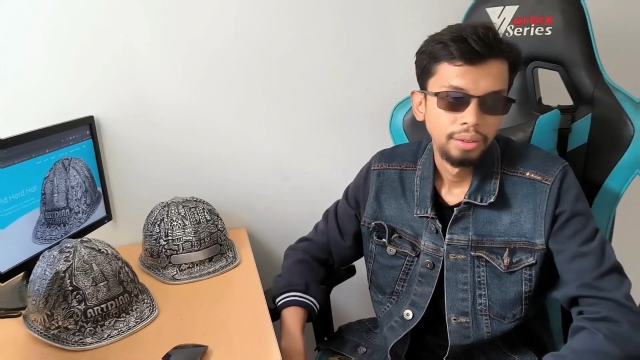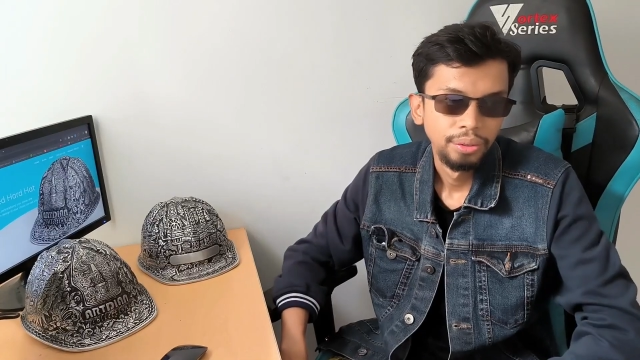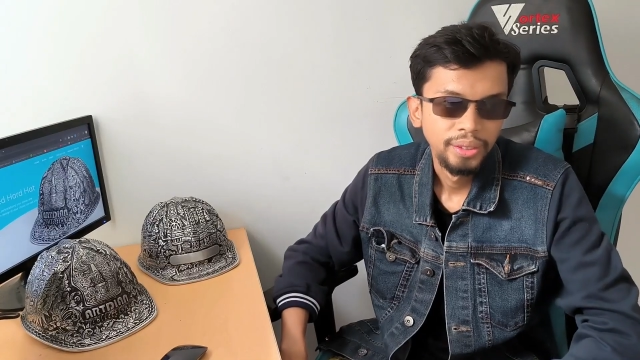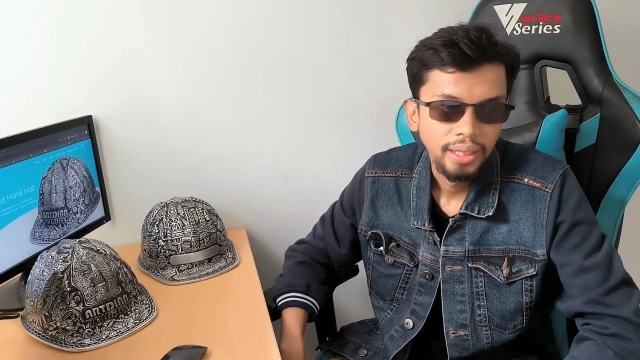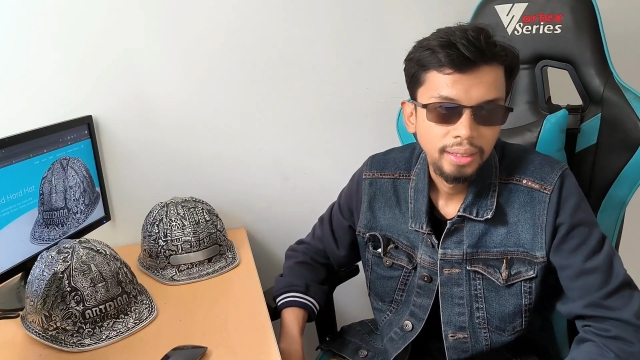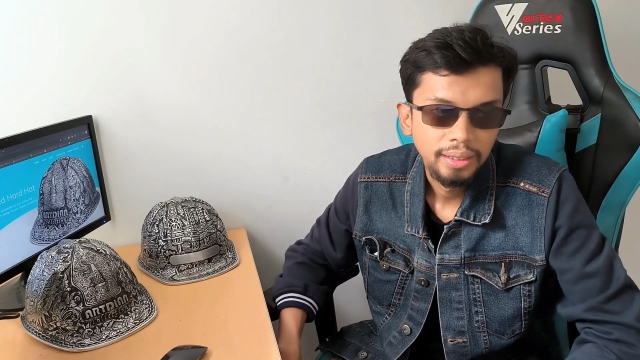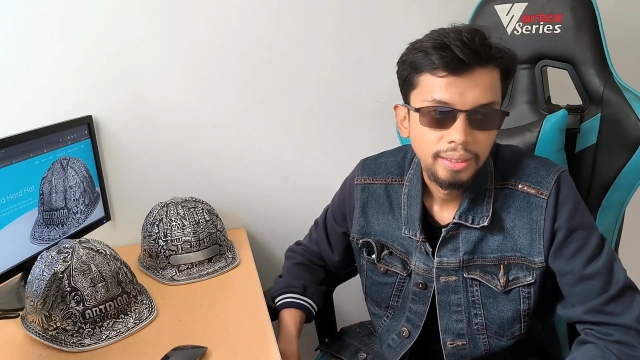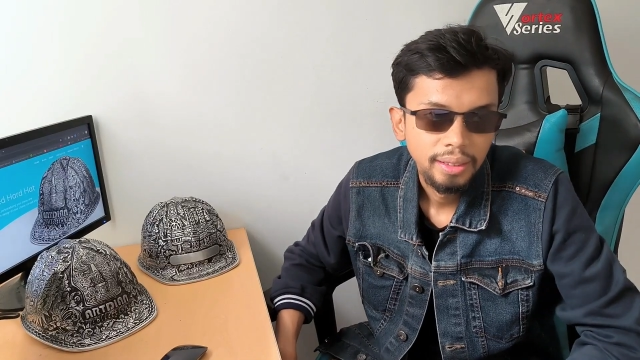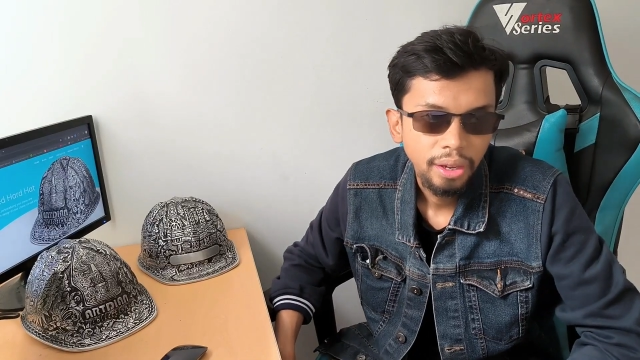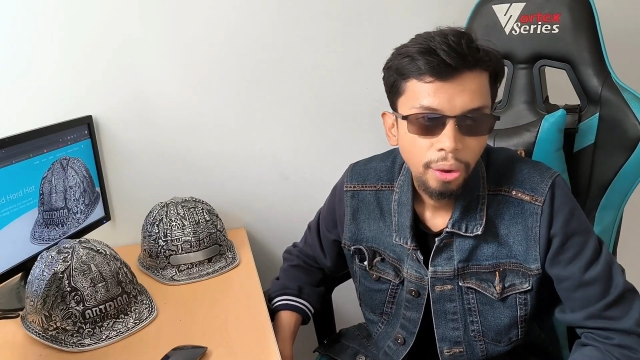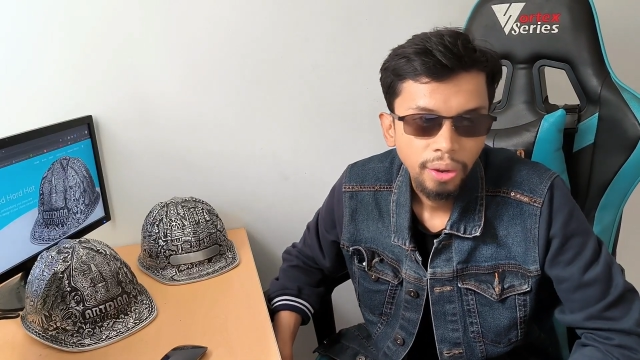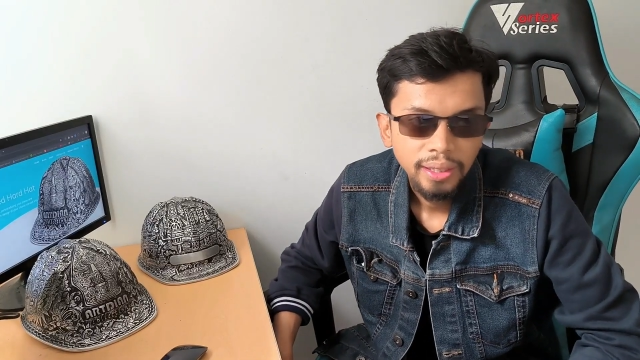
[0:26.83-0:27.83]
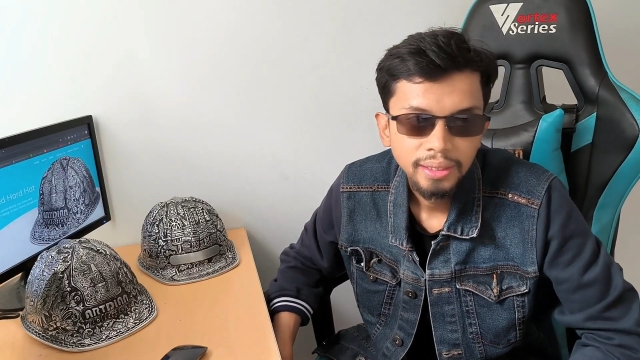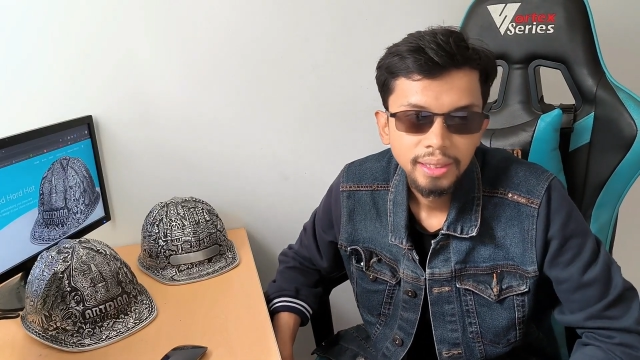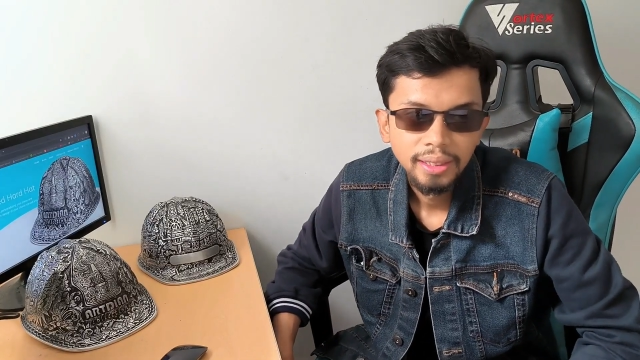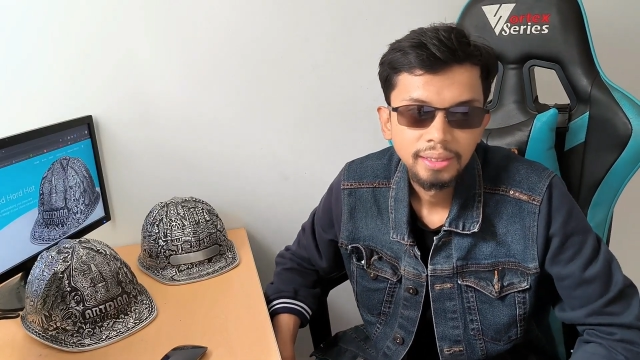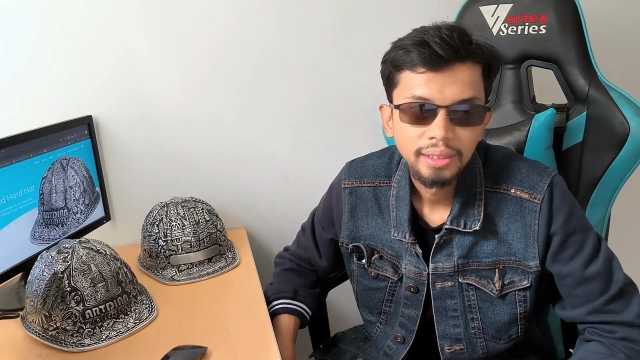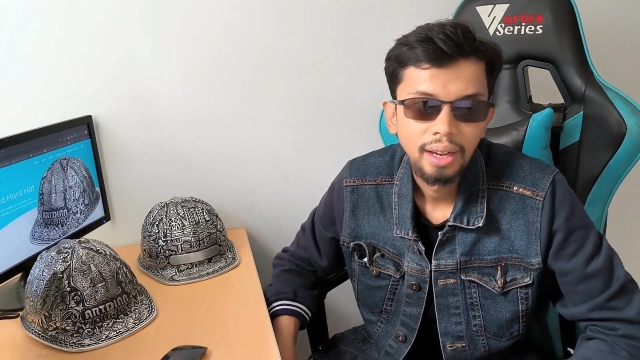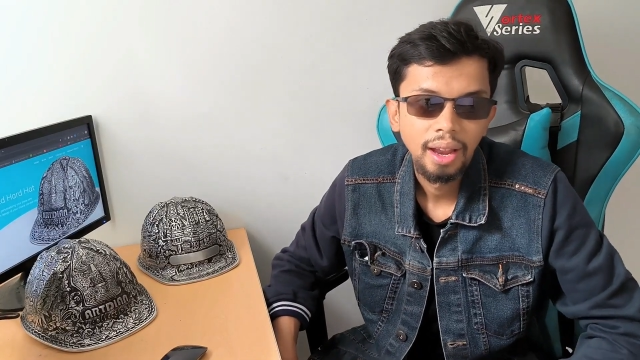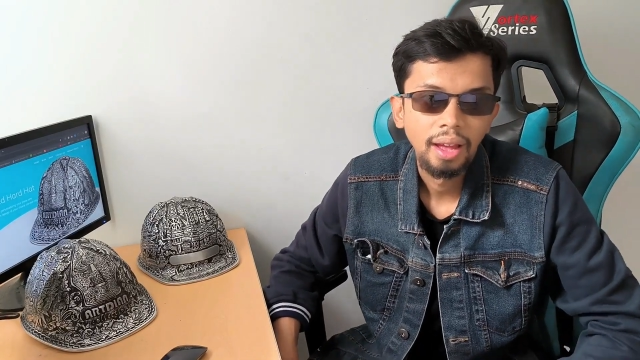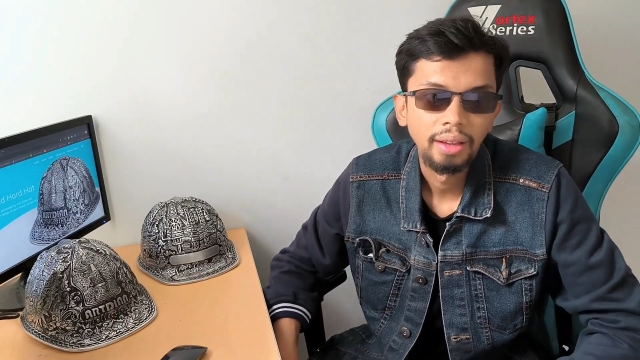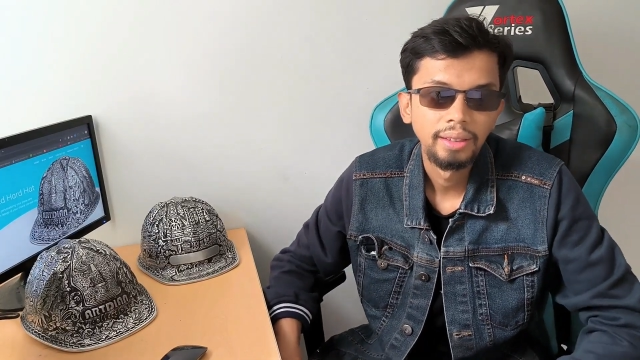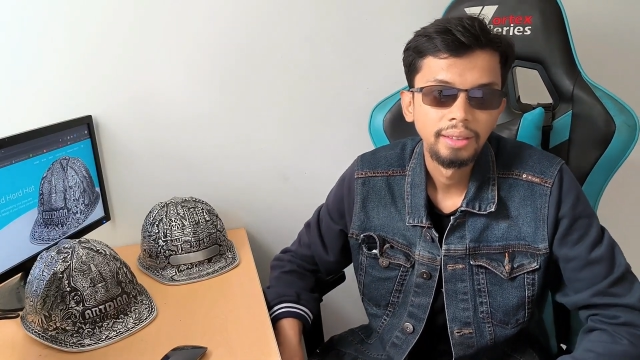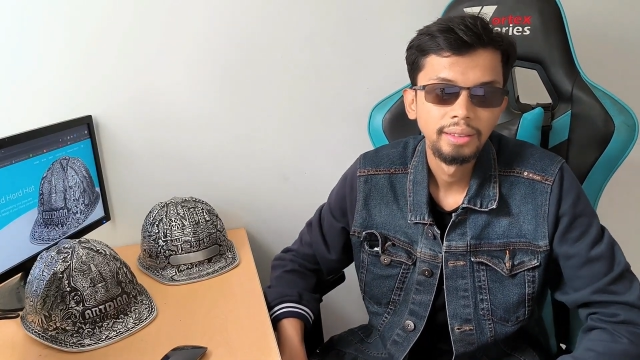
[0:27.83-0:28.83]
Resetting the oil change
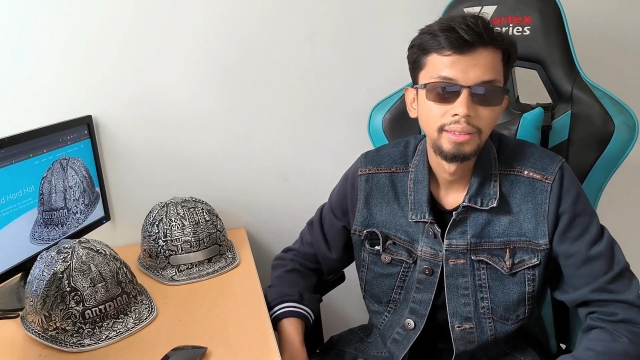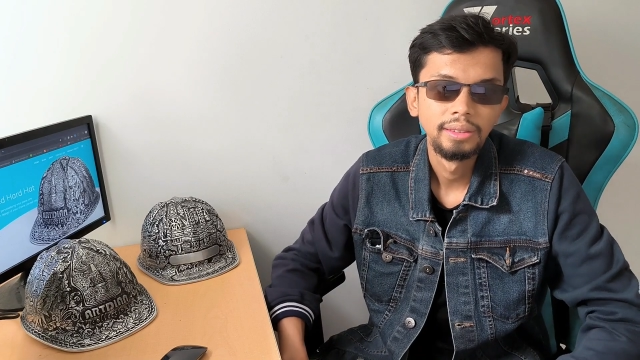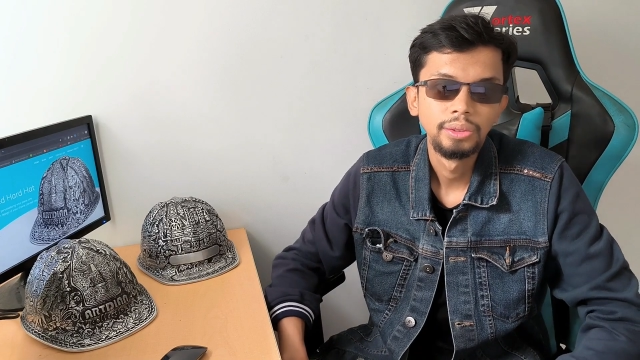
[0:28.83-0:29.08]
light in the